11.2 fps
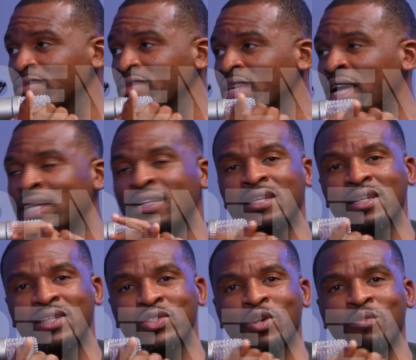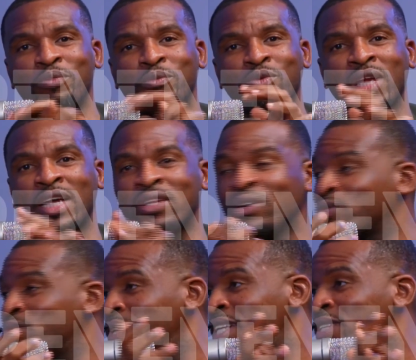And some people are
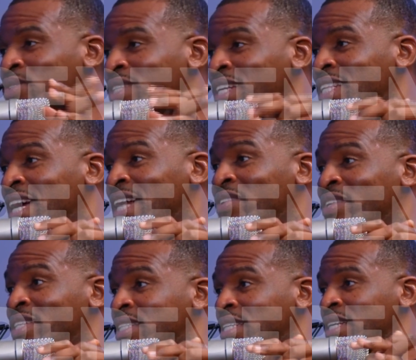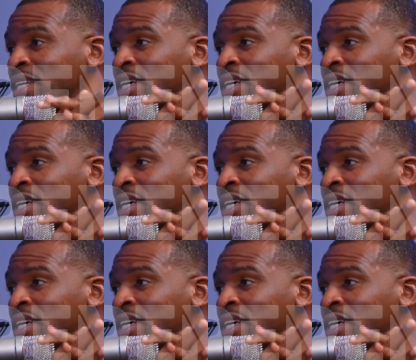not willing to take that risk.